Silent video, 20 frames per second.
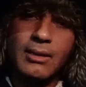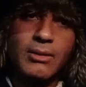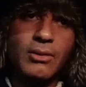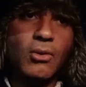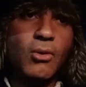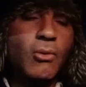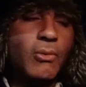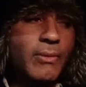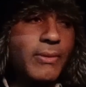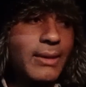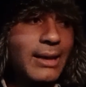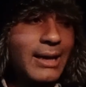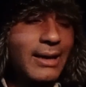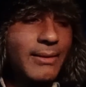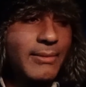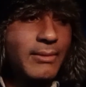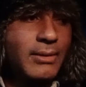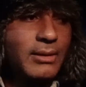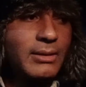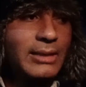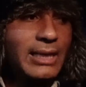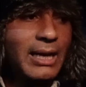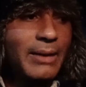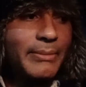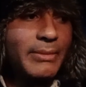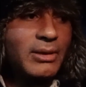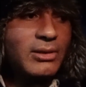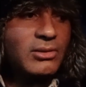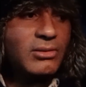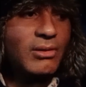old 33
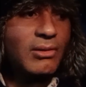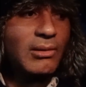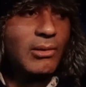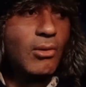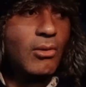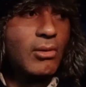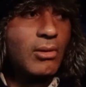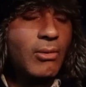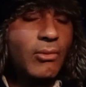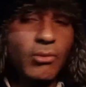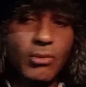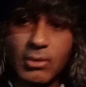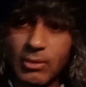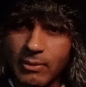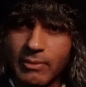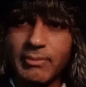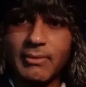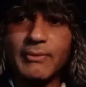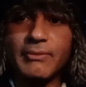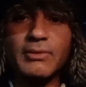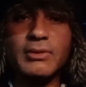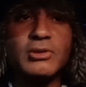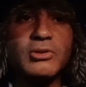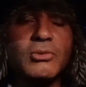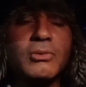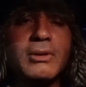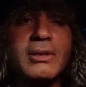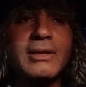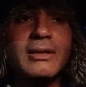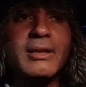terminus on Long Hill Road. I'll have to
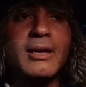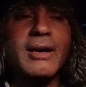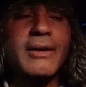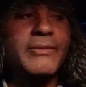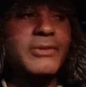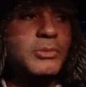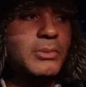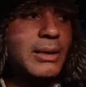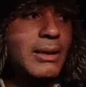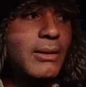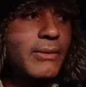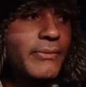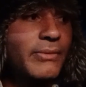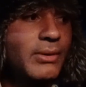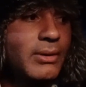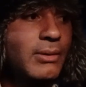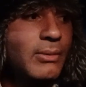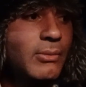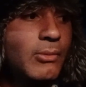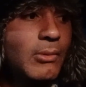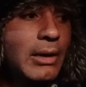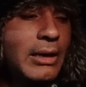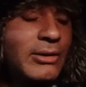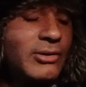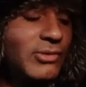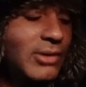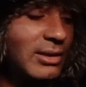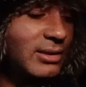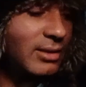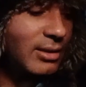show you that as well if you're
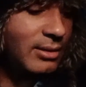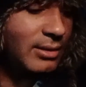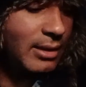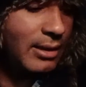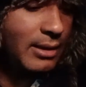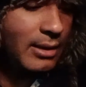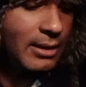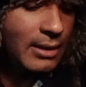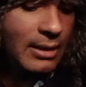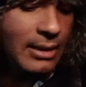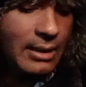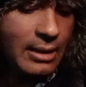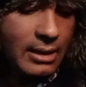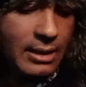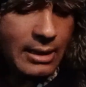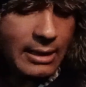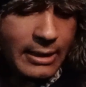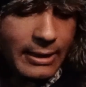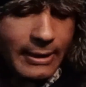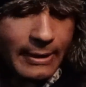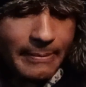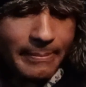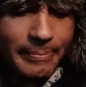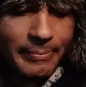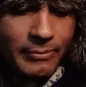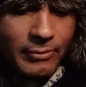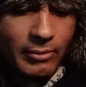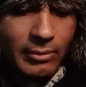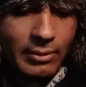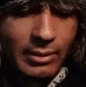interested.
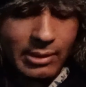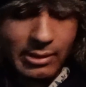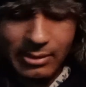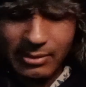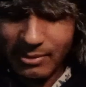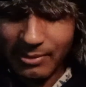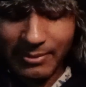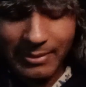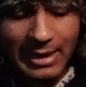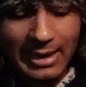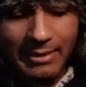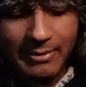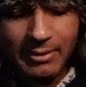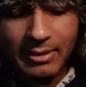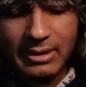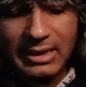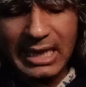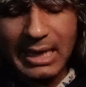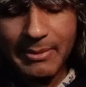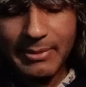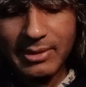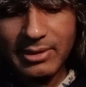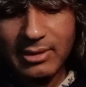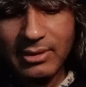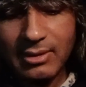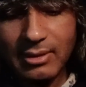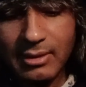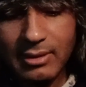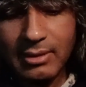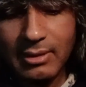The 33
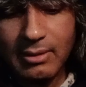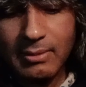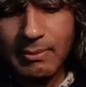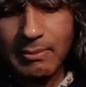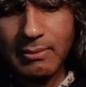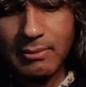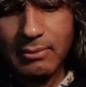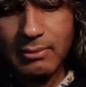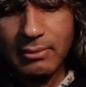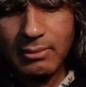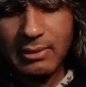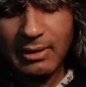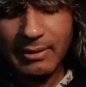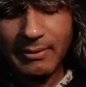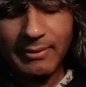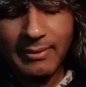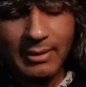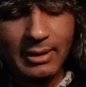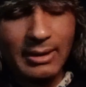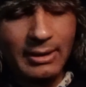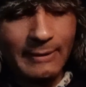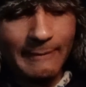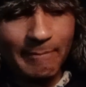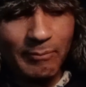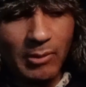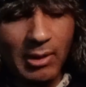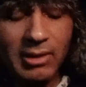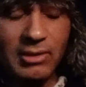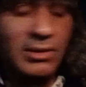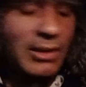terminuses had 3.
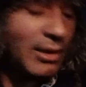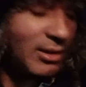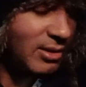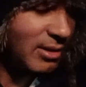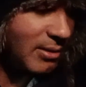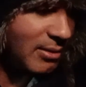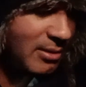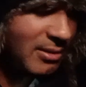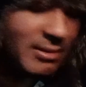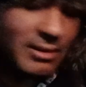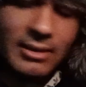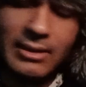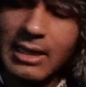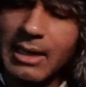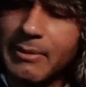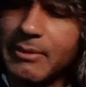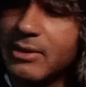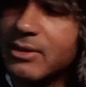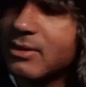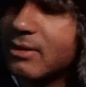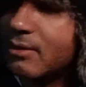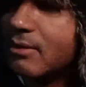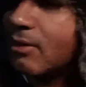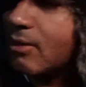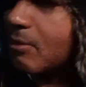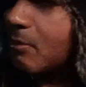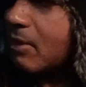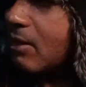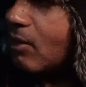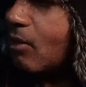Well, there's 3 terminuses. They've
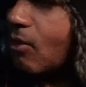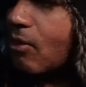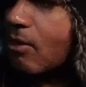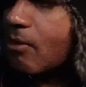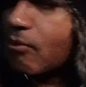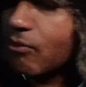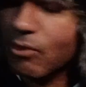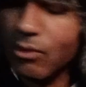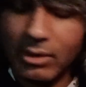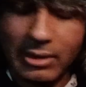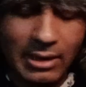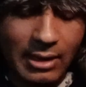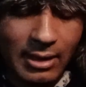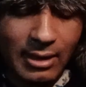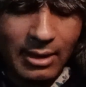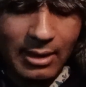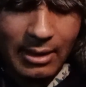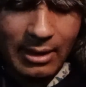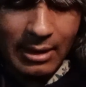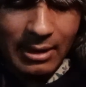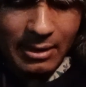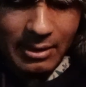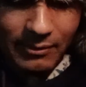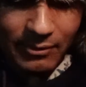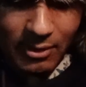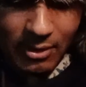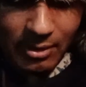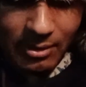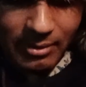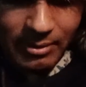got one on Long Hill Road.
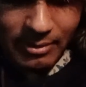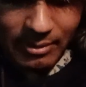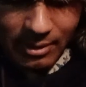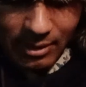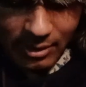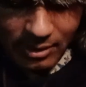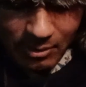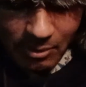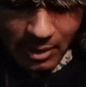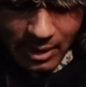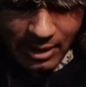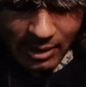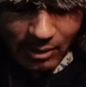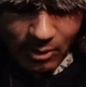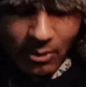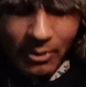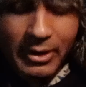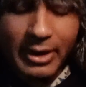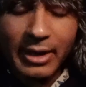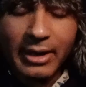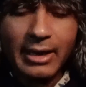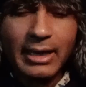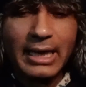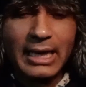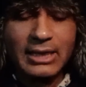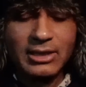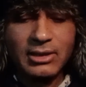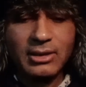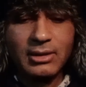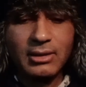They had the one at Lothian
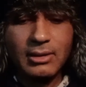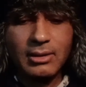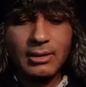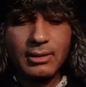Crescent,